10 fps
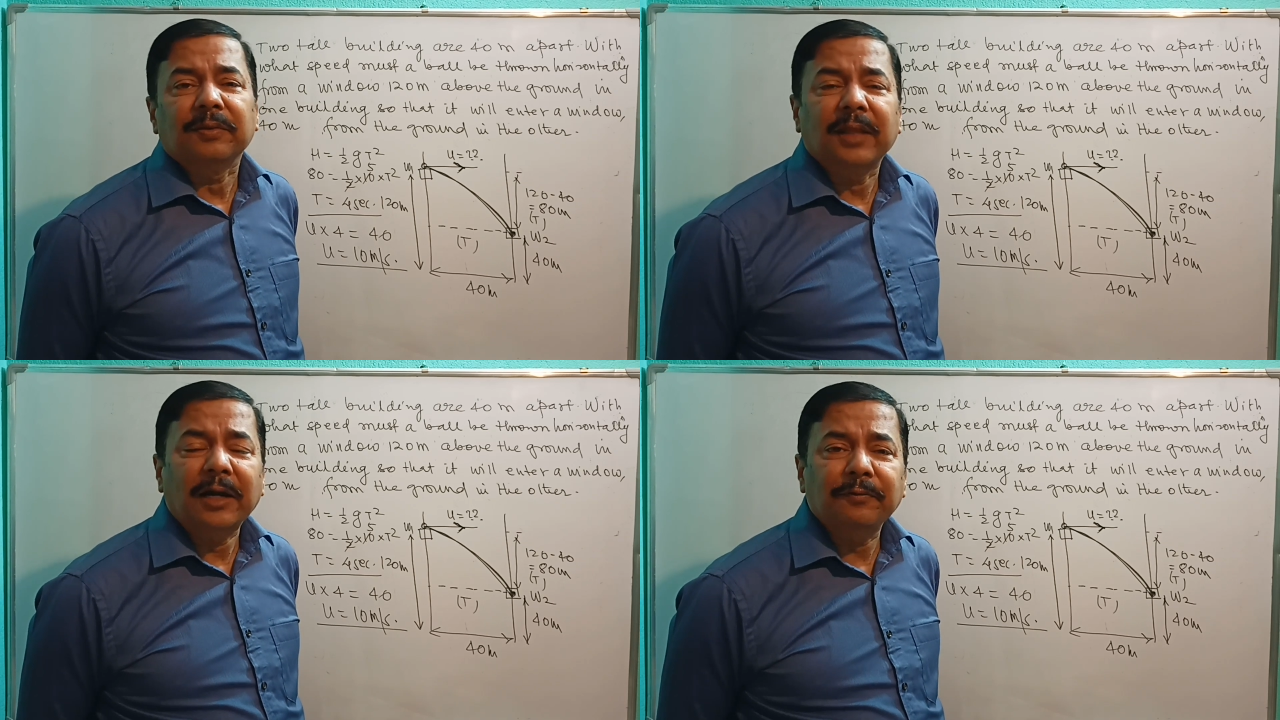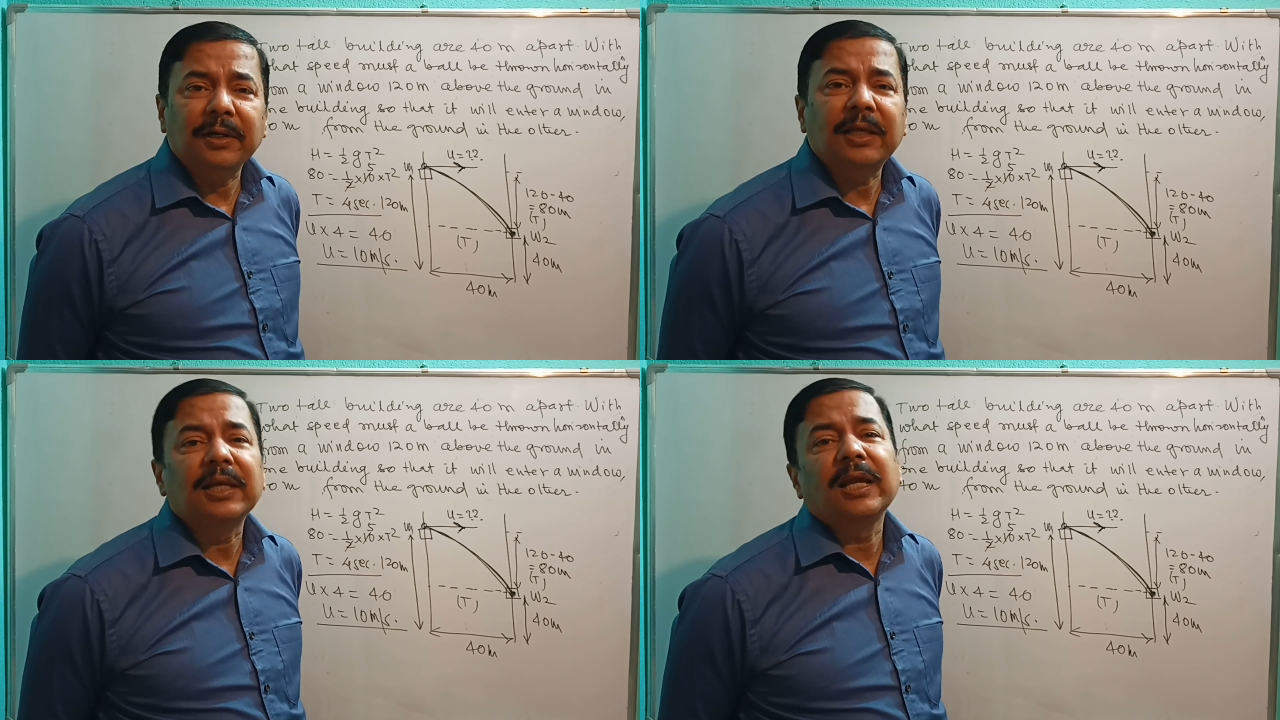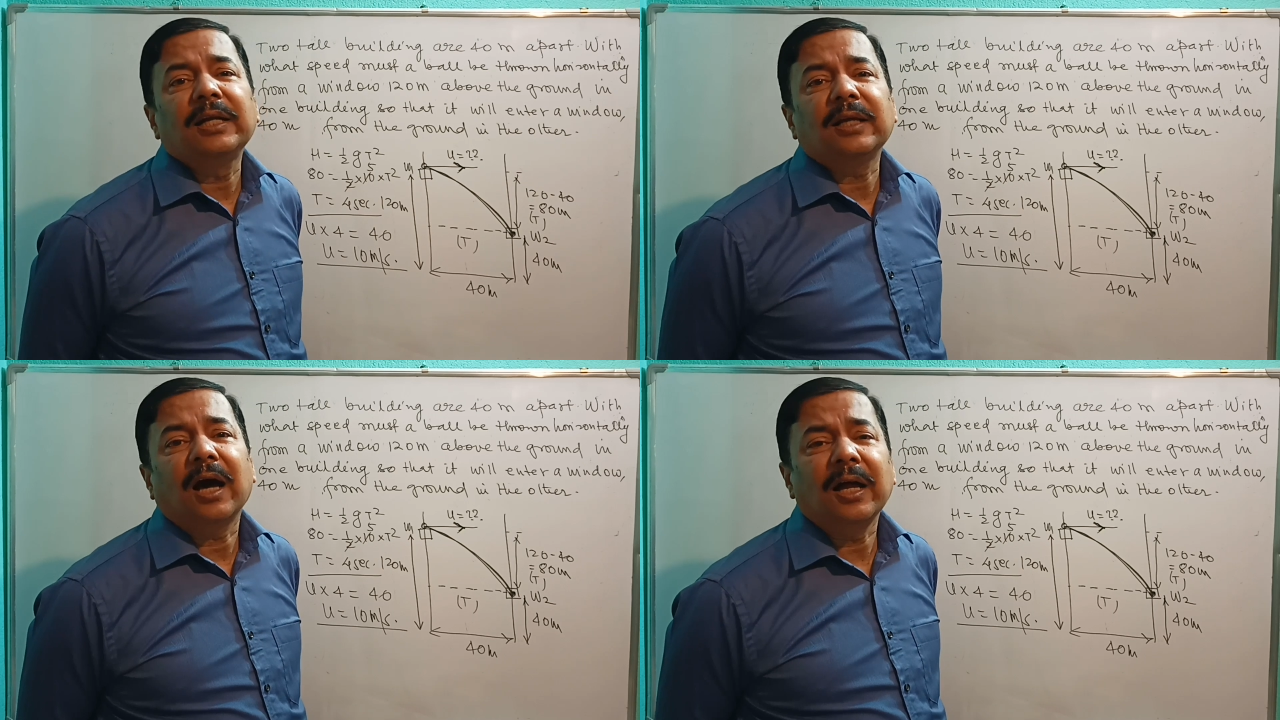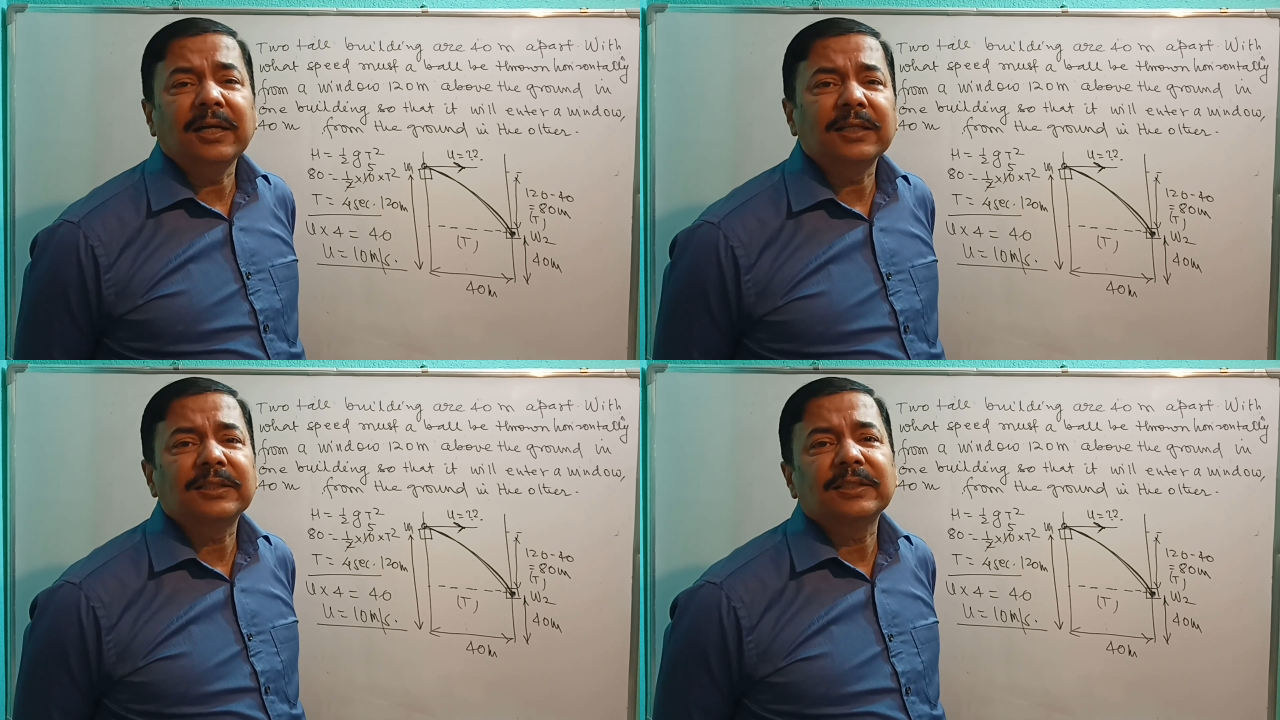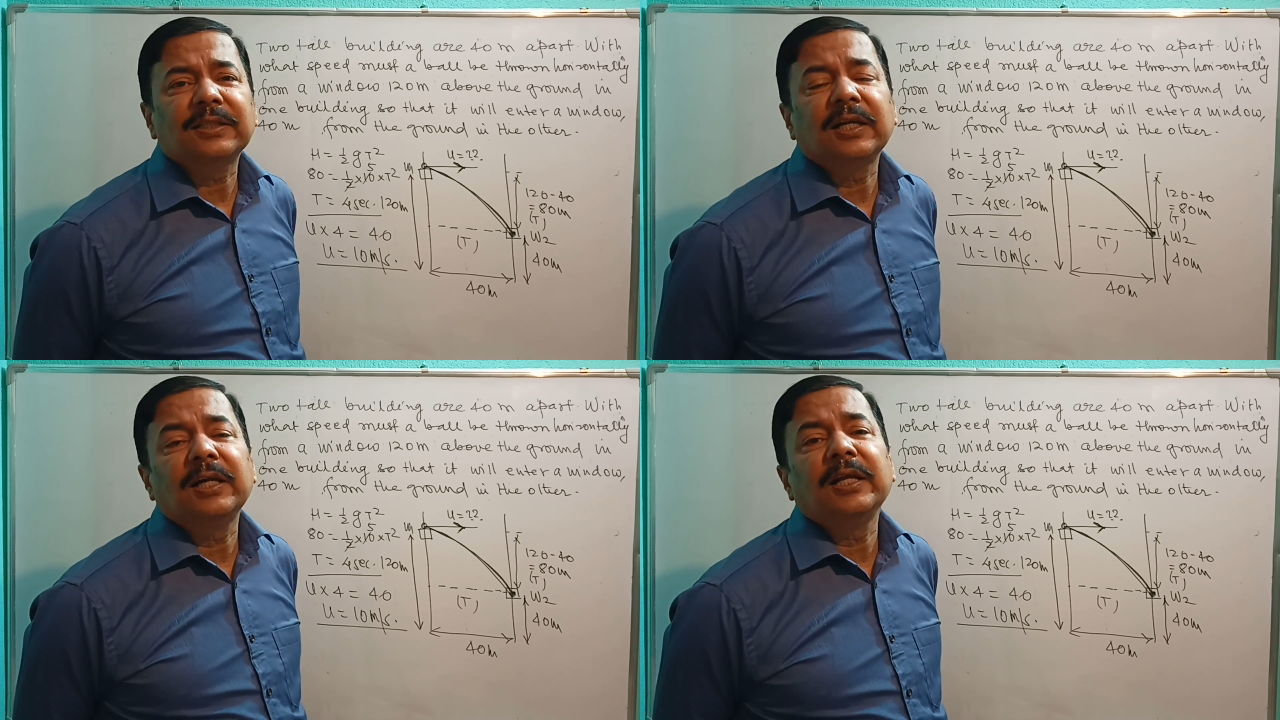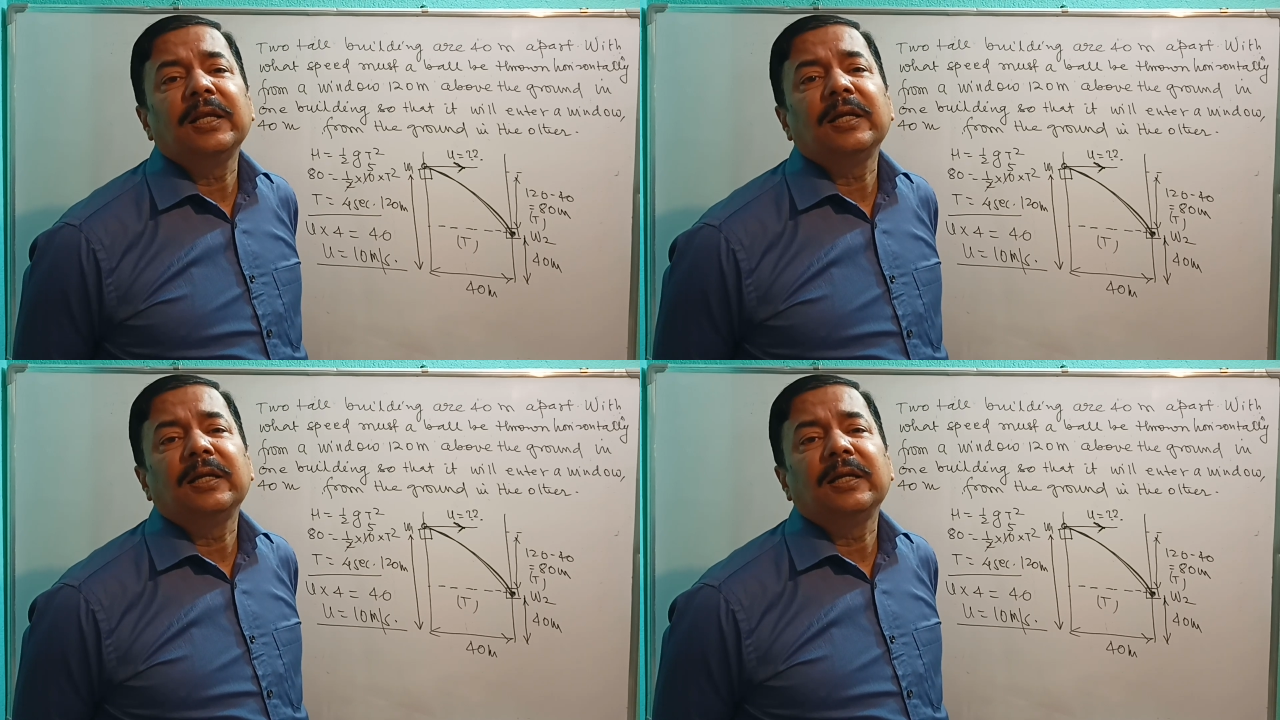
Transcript: that will create unnecessarily